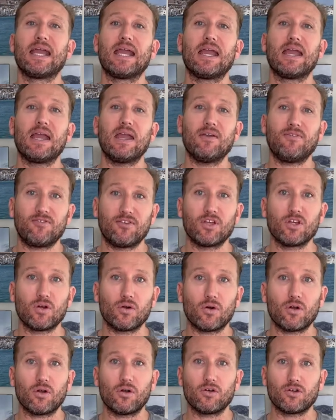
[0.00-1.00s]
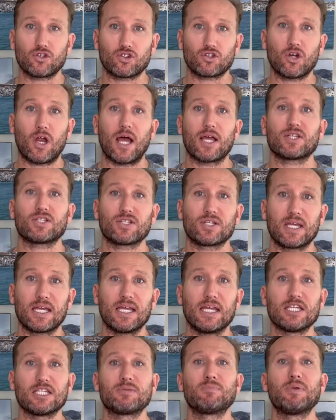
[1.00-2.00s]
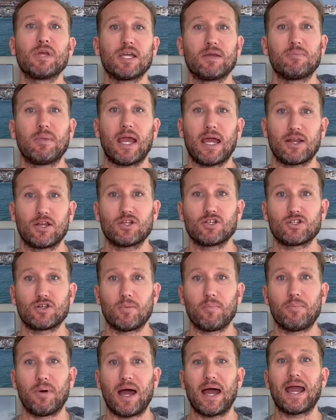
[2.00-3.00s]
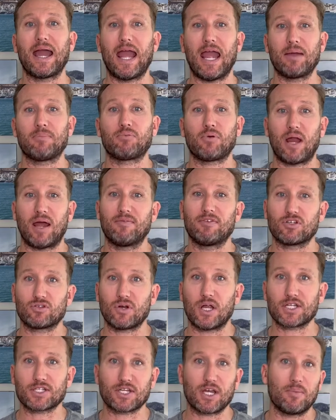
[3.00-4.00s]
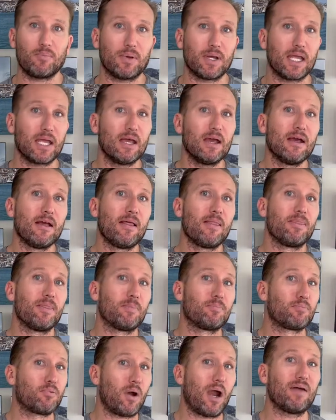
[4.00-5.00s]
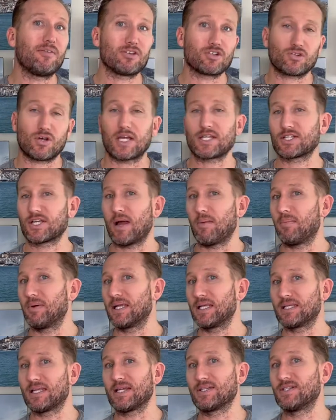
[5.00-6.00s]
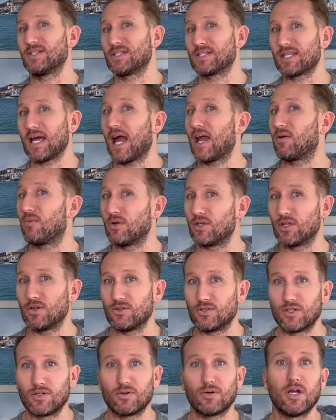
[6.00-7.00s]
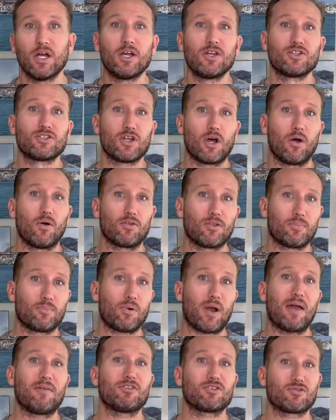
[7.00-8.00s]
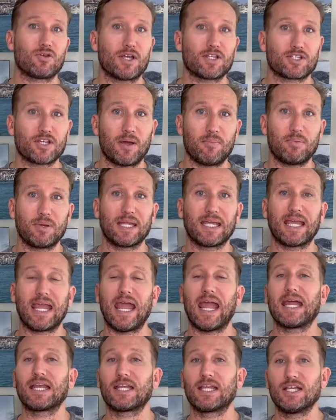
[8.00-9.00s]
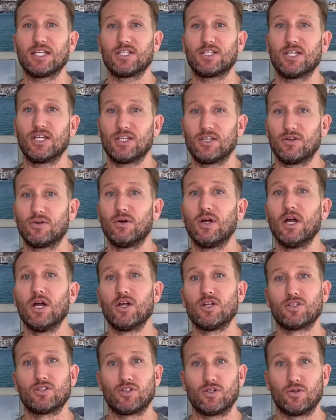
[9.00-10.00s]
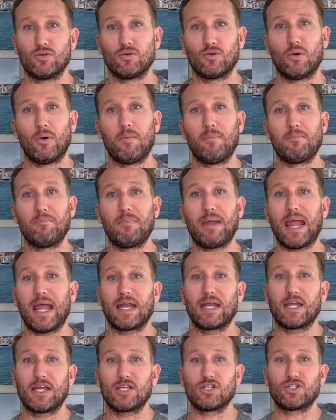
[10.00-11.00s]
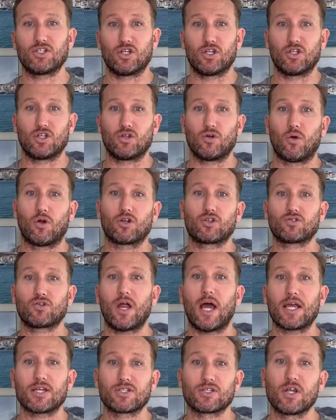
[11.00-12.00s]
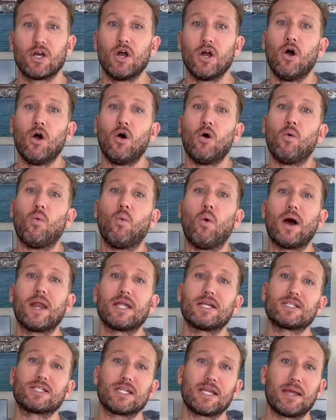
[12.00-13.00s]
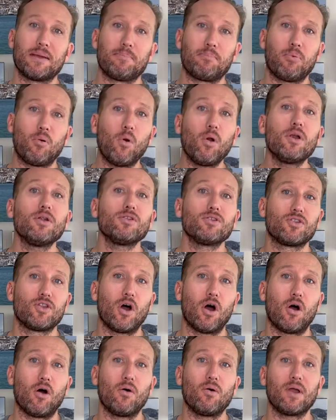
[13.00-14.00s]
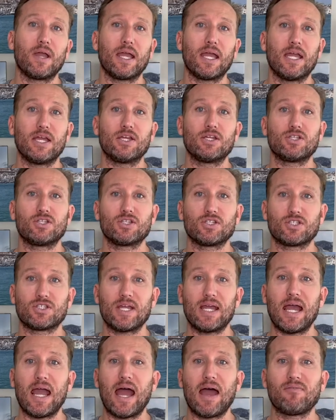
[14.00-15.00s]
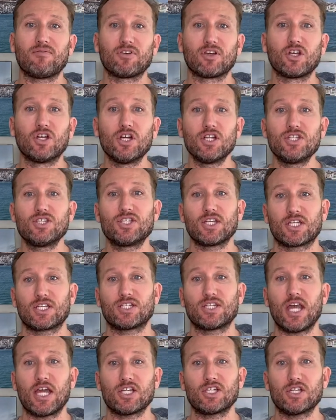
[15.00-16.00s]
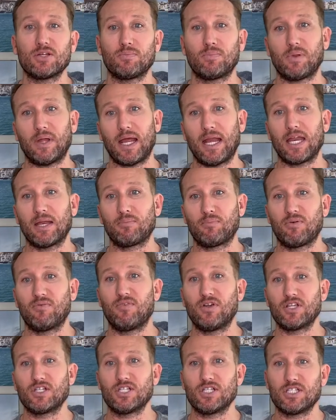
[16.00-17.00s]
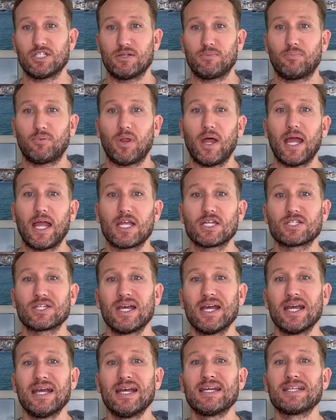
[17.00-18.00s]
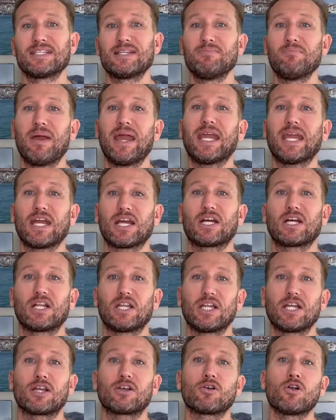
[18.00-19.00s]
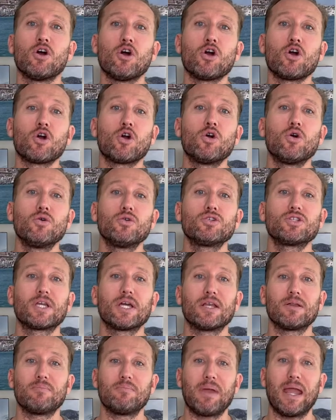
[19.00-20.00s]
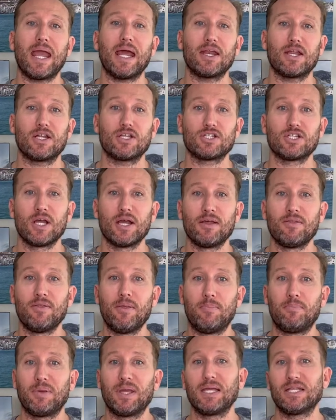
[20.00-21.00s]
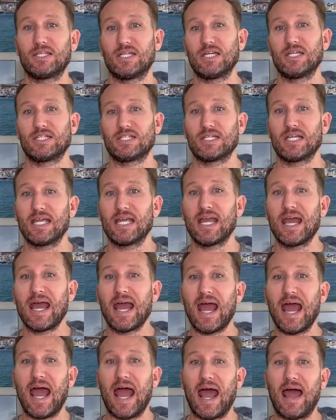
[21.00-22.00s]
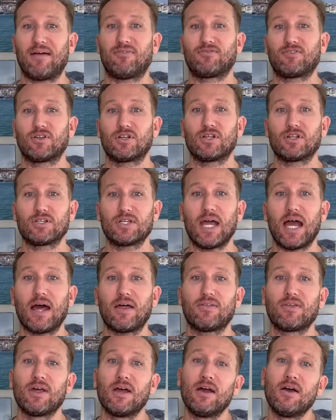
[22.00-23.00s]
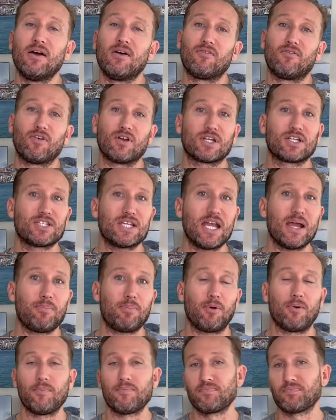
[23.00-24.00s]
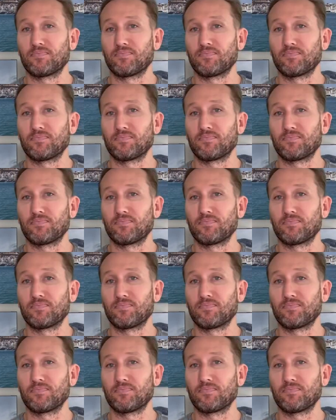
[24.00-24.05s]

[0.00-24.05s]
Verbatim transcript: if your trust is being managed by a private trust company, the private trust company doesn't die when you do, so the private trust company can continue to manage your trust. What is important though is to have good succession planning provisions in place to make it clear who's going to manage the PTC after your death. For example,